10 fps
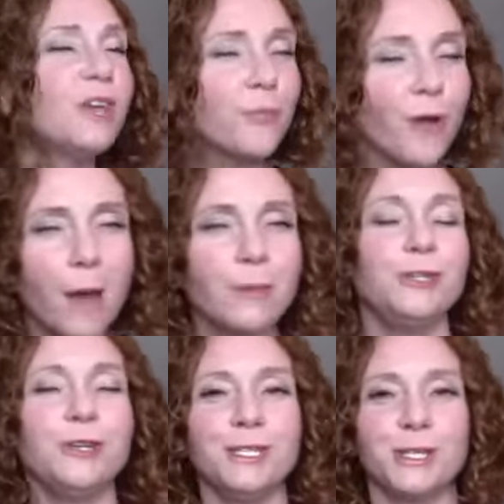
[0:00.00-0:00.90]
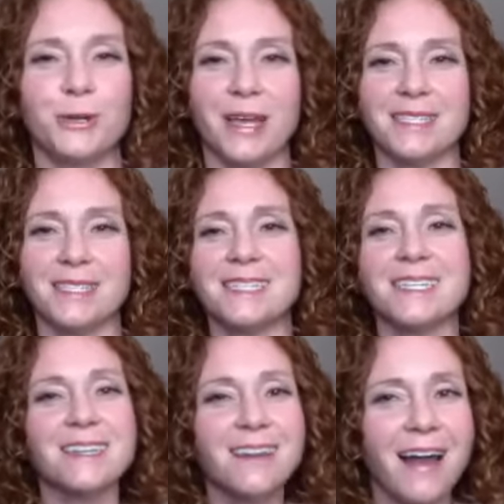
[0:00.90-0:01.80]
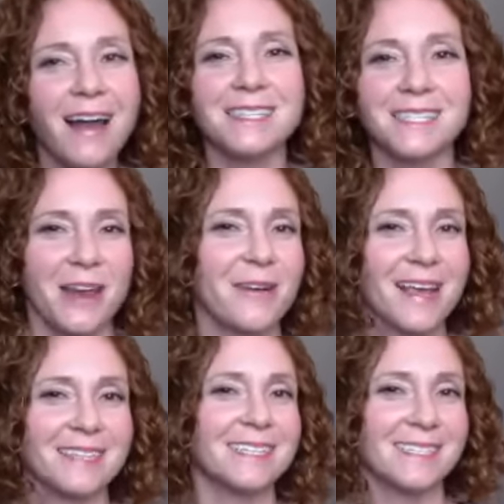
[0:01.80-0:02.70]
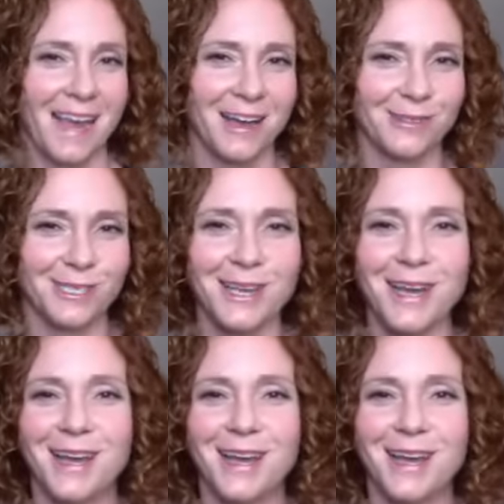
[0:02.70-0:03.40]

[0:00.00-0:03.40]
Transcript: promise you can do it. It's not as scary as it sounds.